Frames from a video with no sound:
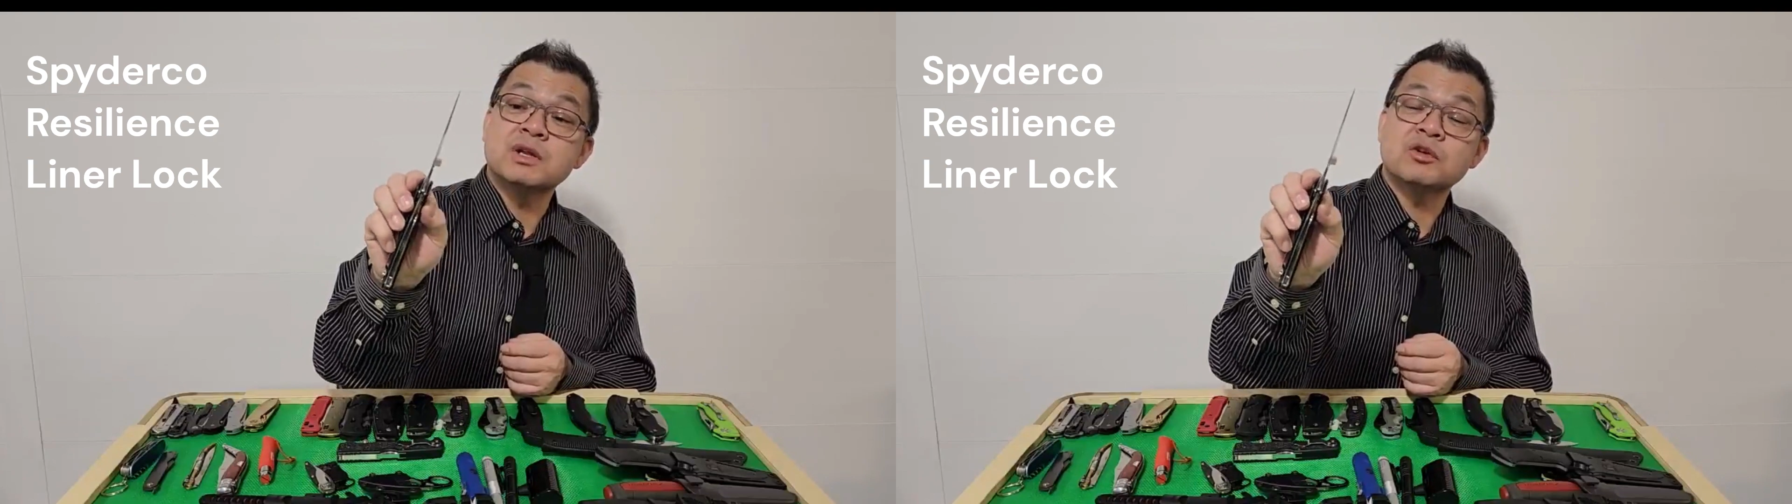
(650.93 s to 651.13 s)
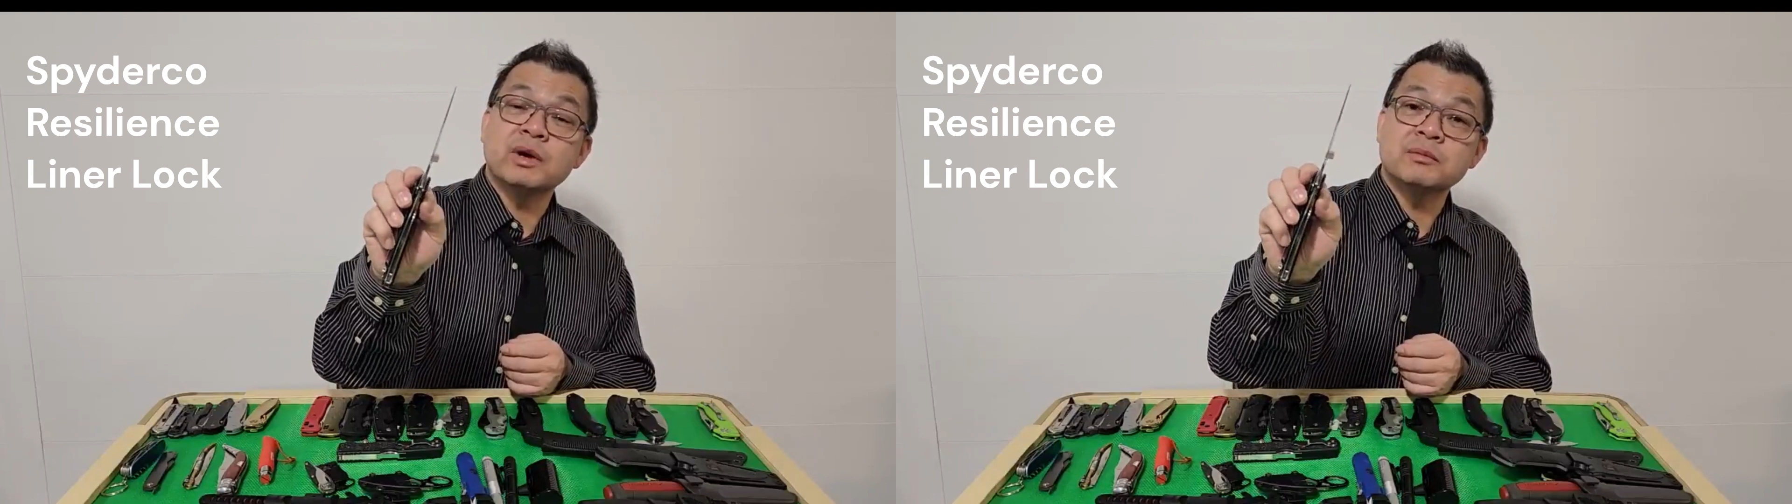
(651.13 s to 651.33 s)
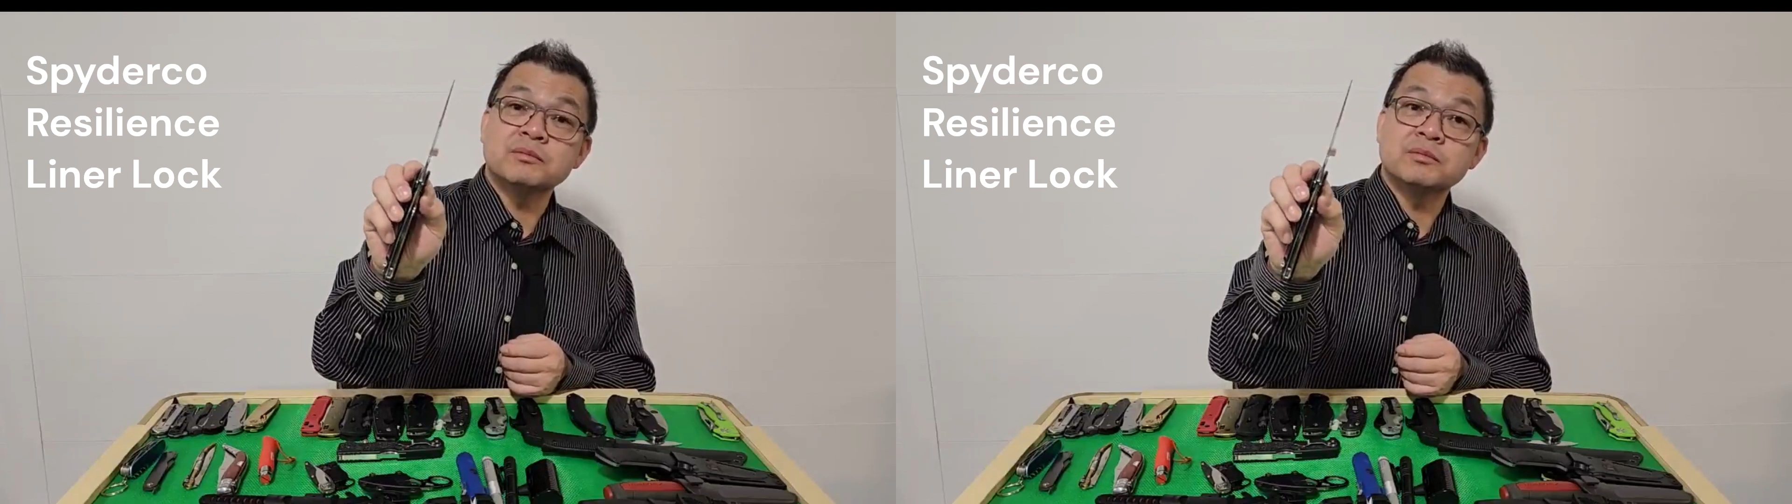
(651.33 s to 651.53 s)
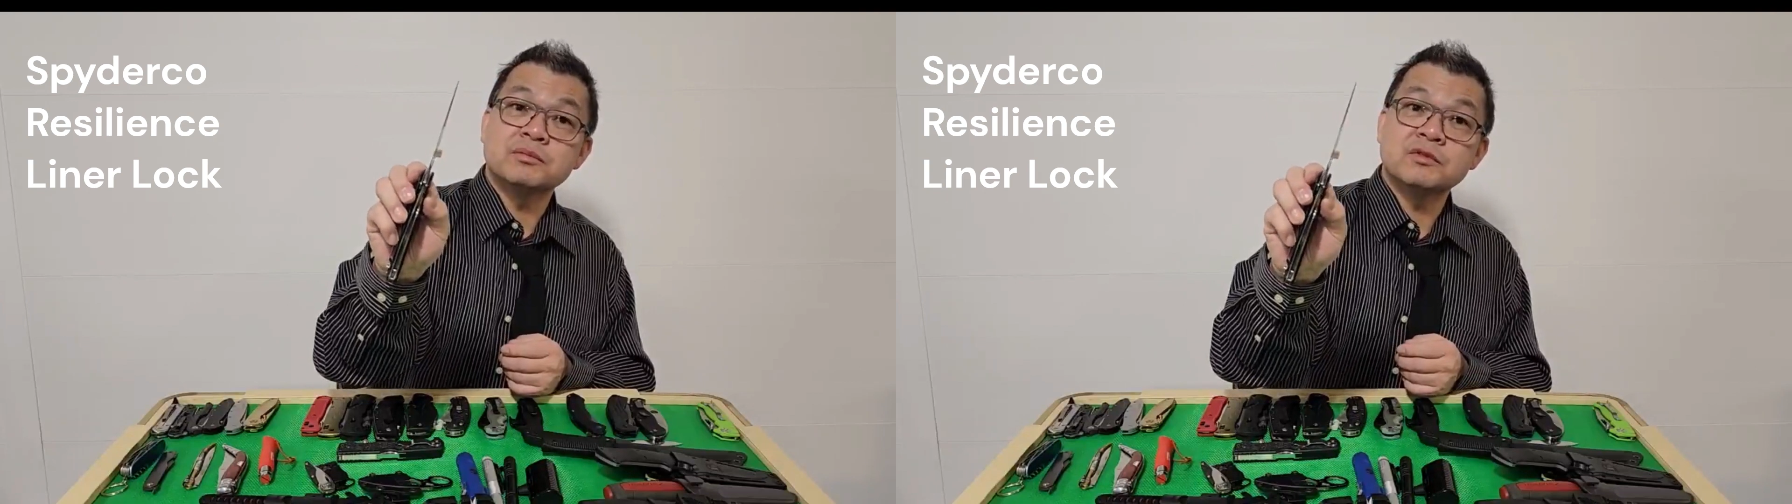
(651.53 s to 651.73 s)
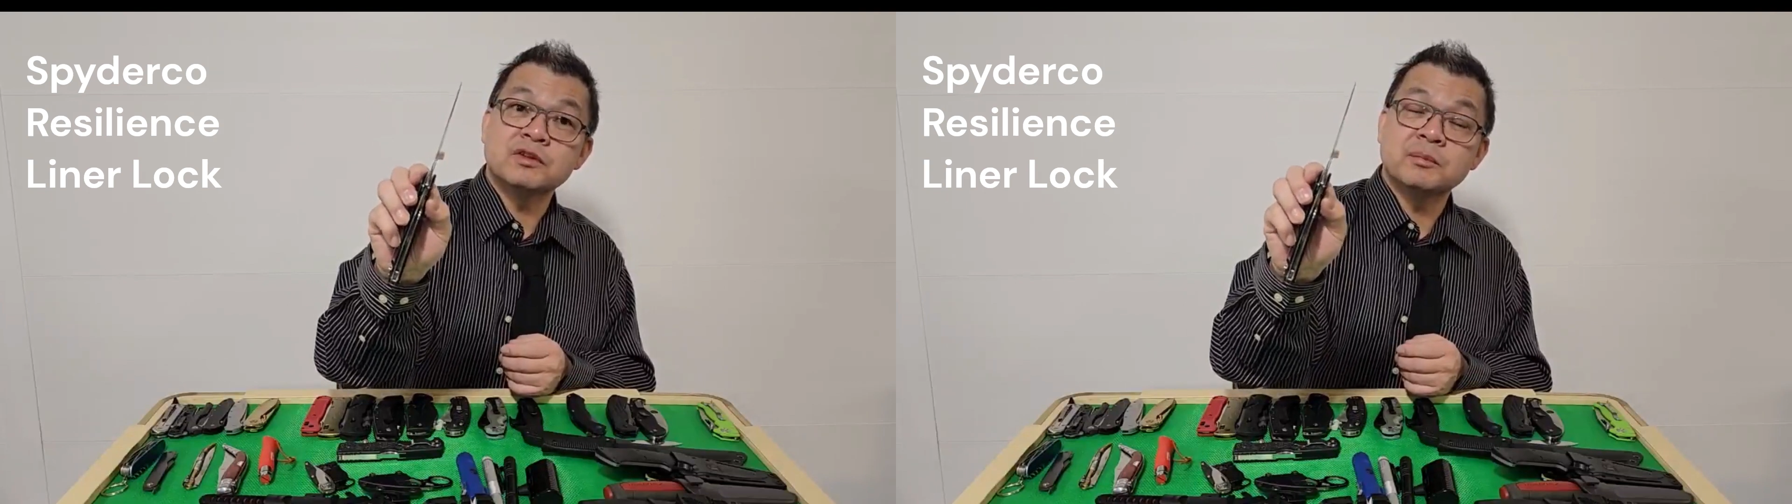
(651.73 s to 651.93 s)
Not quite
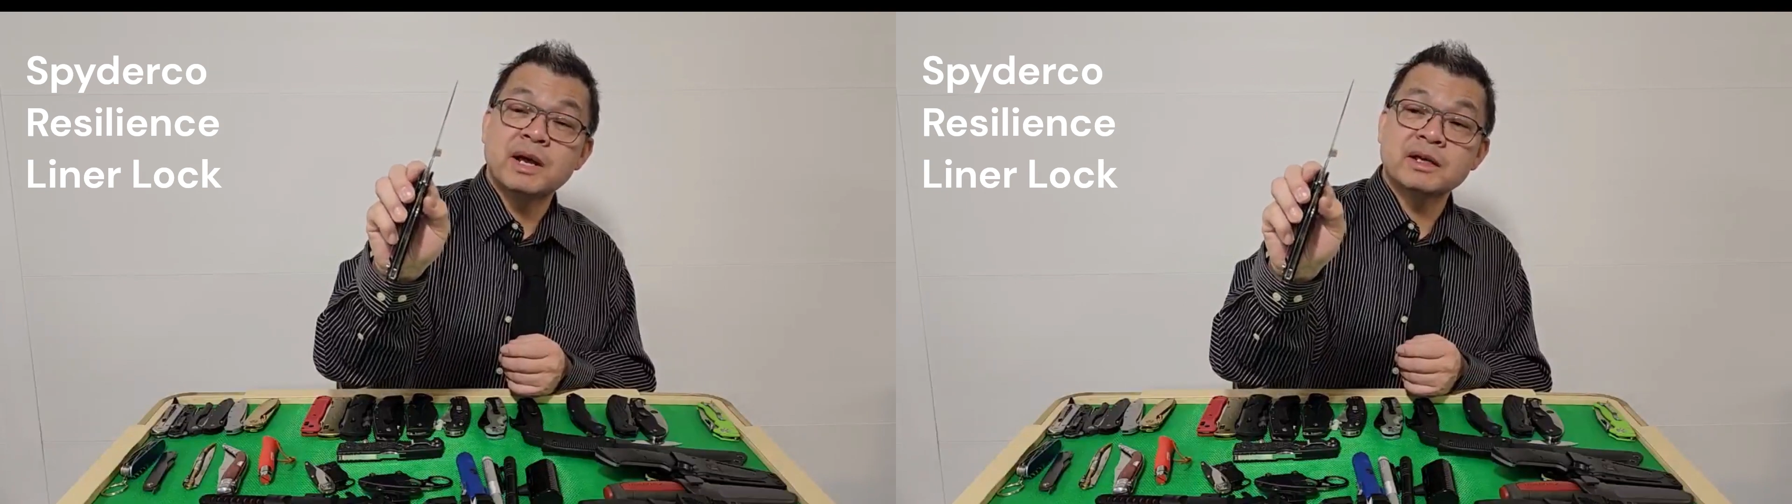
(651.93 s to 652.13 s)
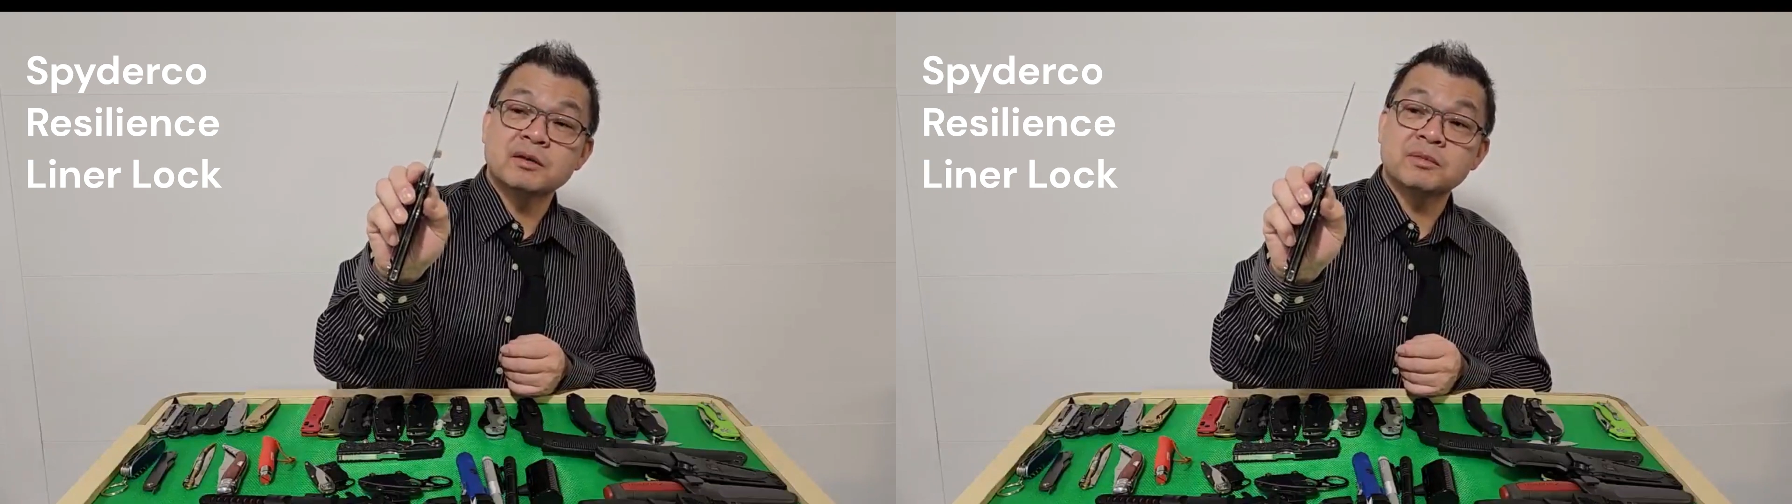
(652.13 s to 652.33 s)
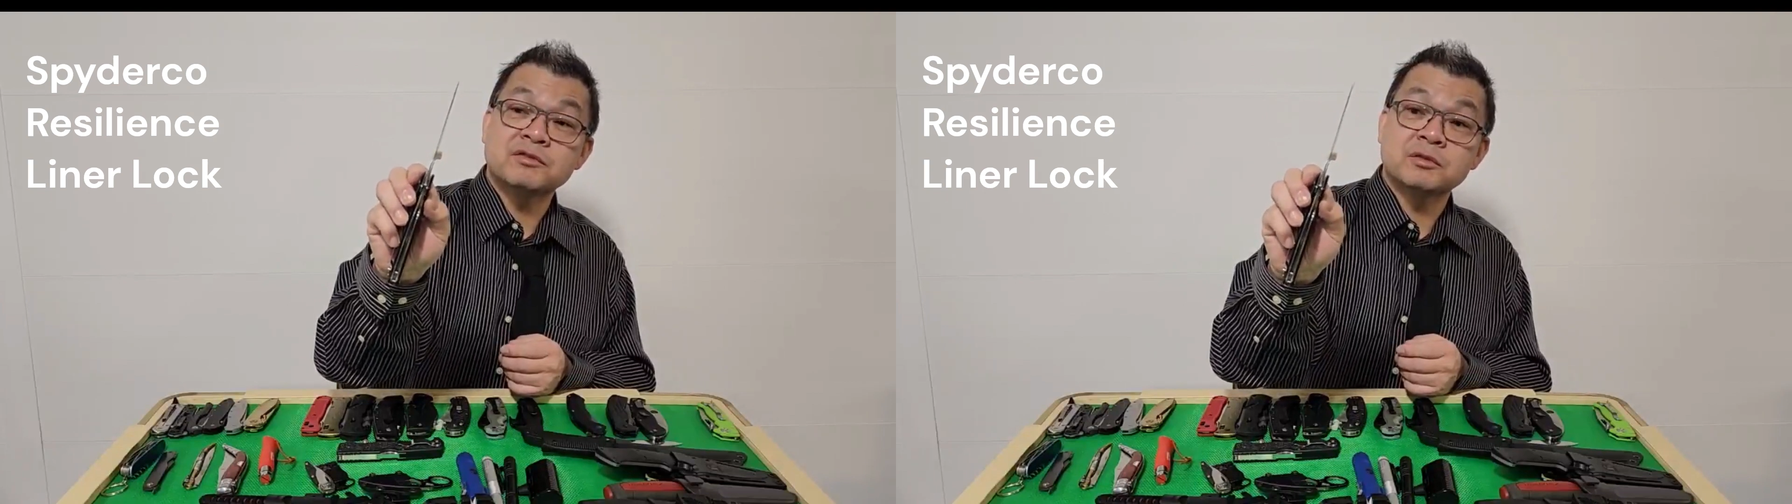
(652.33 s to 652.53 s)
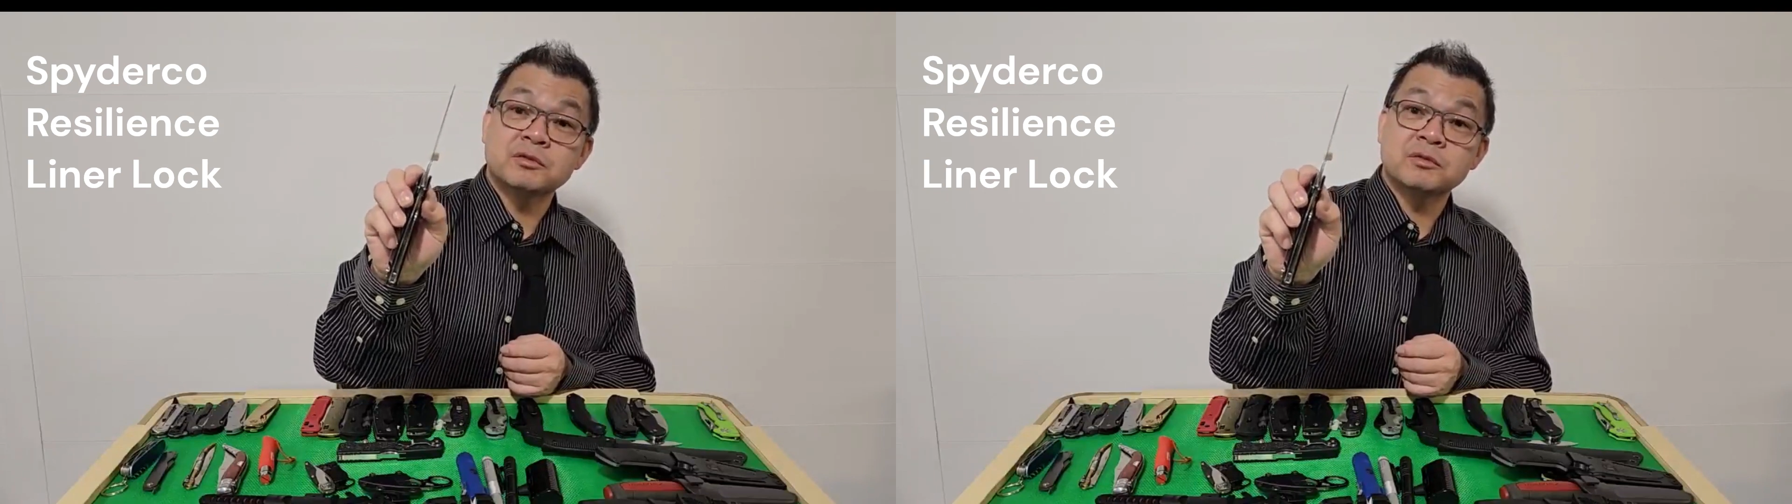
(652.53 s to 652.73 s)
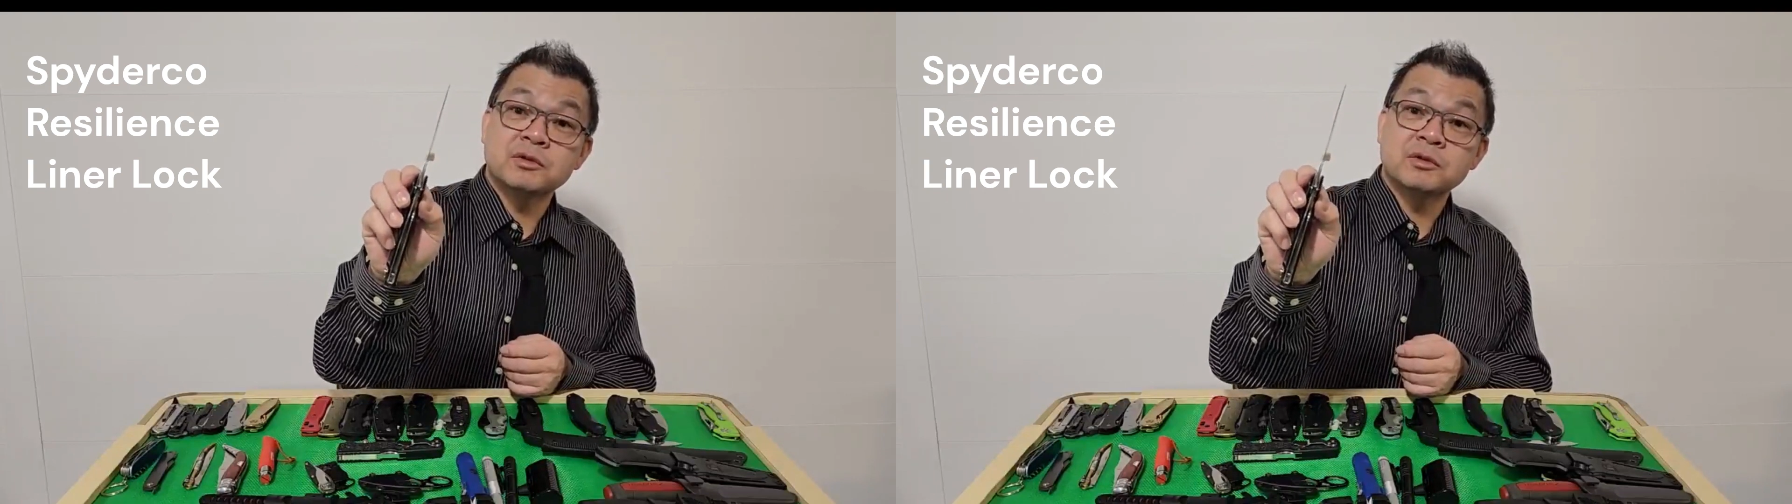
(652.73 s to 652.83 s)
from the back end, but from the